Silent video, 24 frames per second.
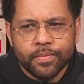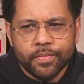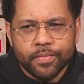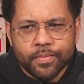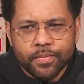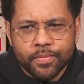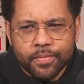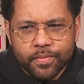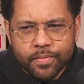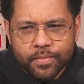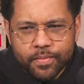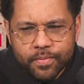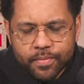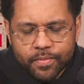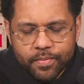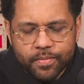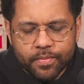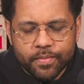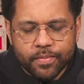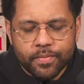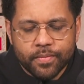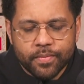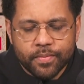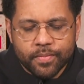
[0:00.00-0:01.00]

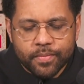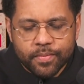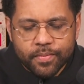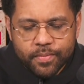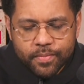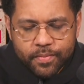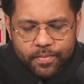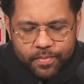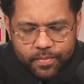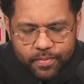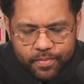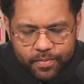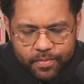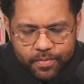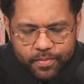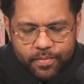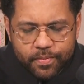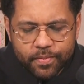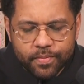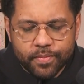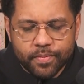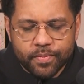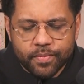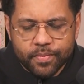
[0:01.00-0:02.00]

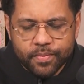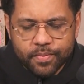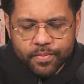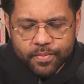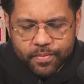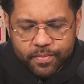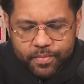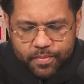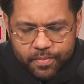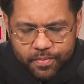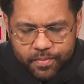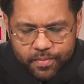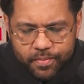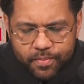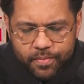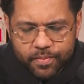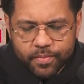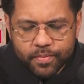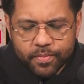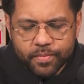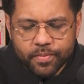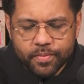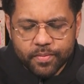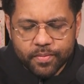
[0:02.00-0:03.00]

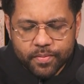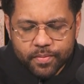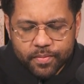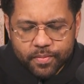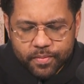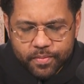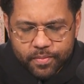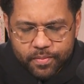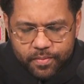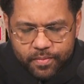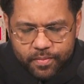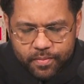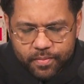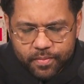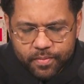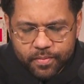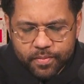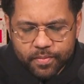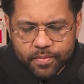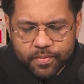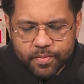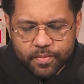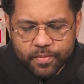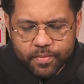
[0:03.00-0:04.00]

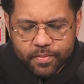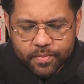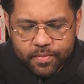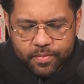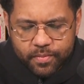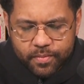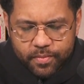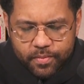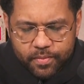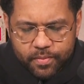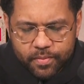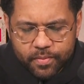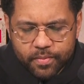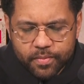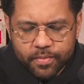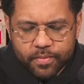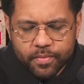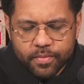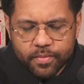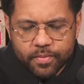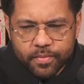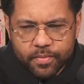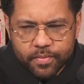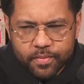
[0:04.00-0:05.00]

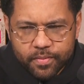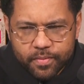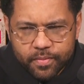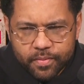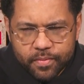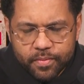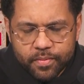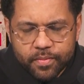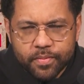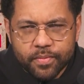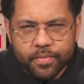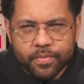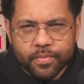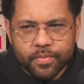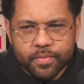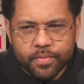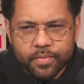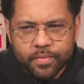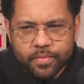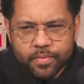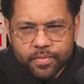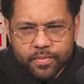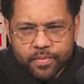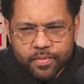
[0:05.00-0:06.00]

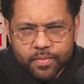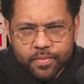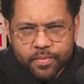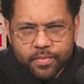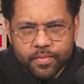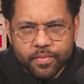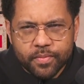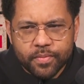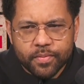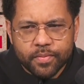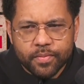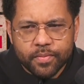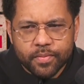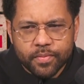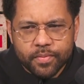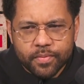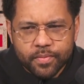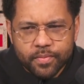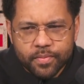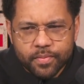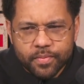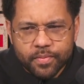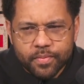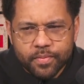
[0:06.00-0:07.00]
(not speaking)